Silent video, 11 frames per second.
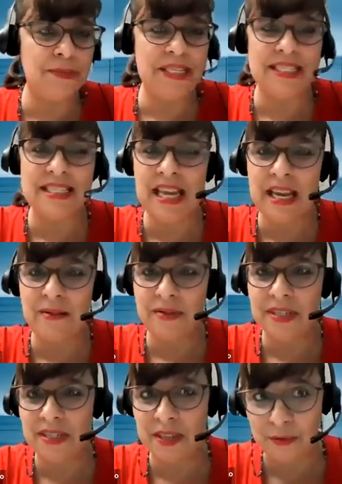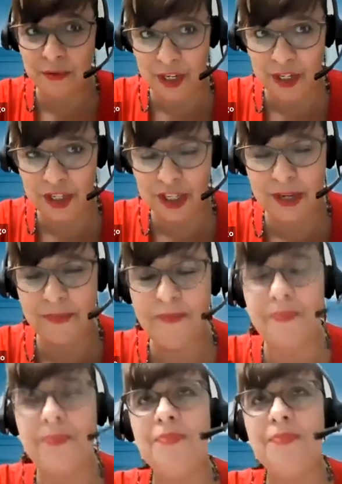to be saved, salvation.